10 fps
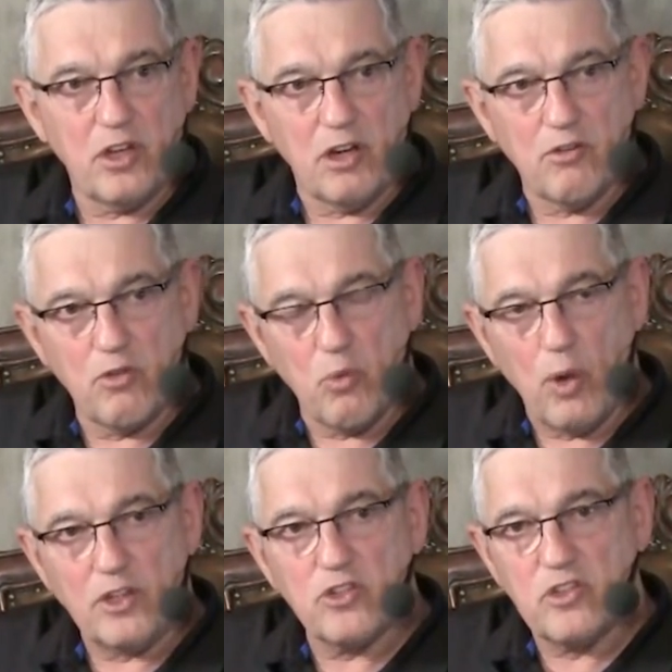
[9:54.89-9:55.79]
of
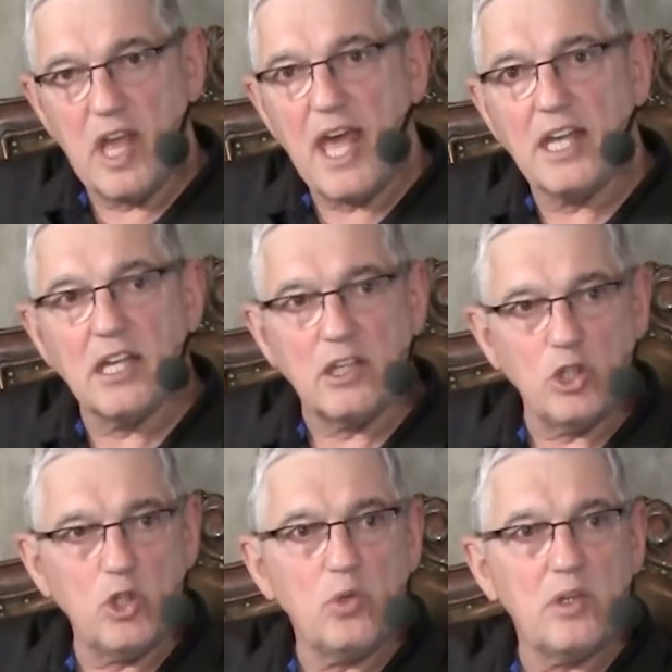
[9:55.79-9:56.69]
what SNAG can
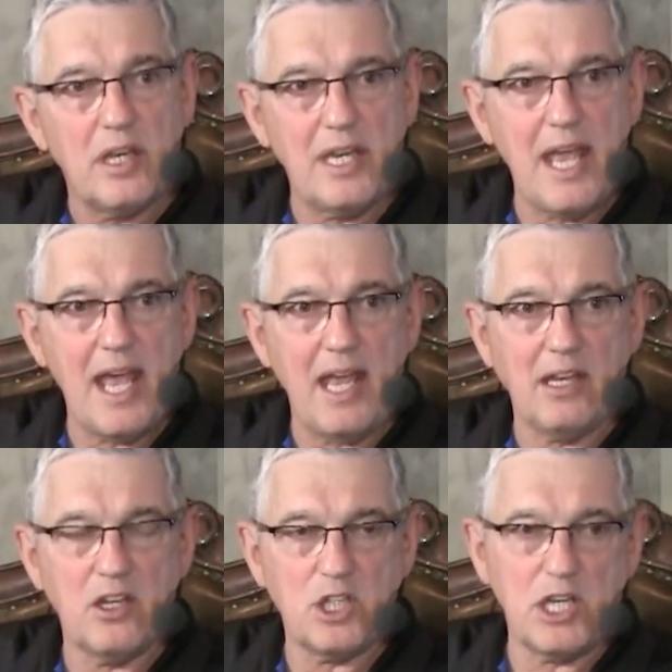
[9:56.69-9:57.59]
do today
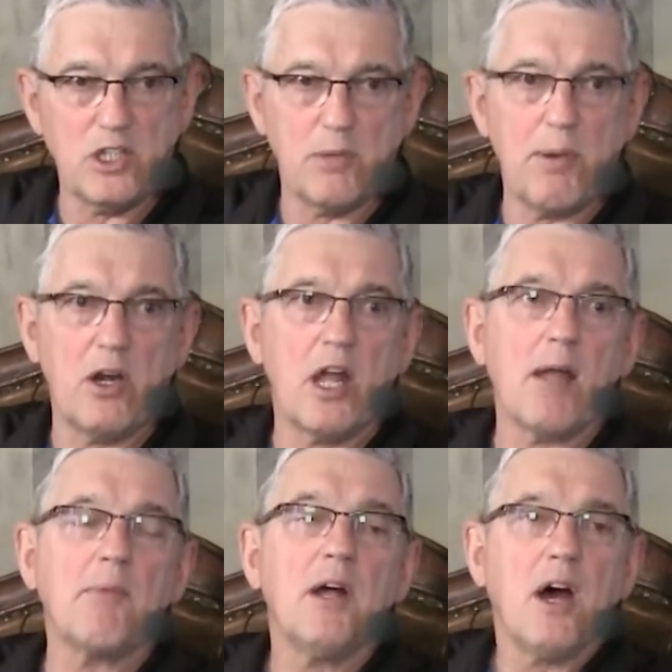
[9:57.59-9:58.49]
to change the
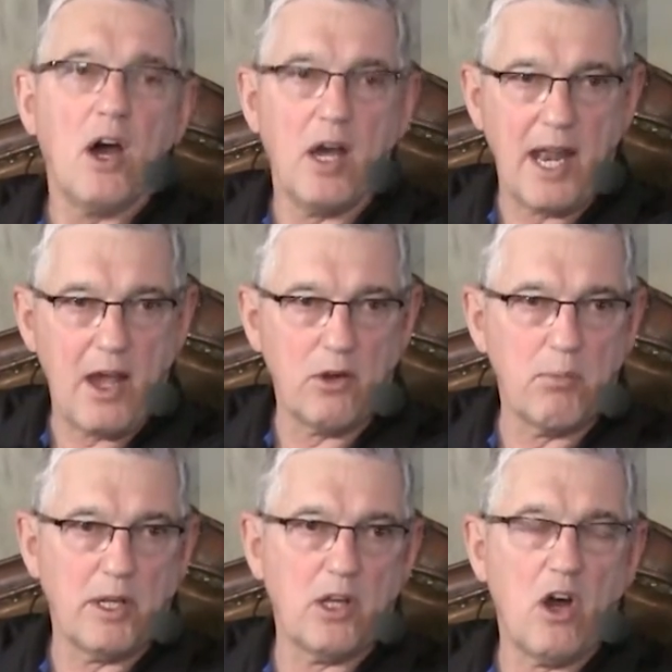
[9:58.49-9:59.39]
paradigm on how to
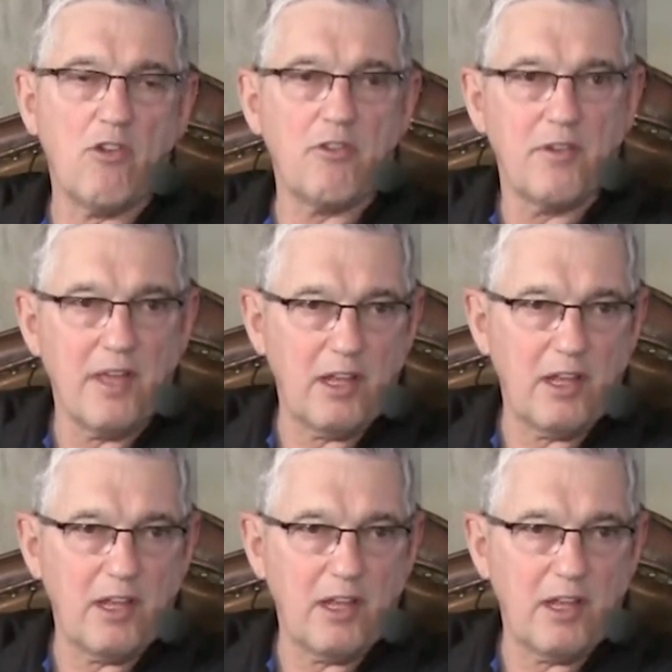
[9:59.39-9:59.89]
bring golf and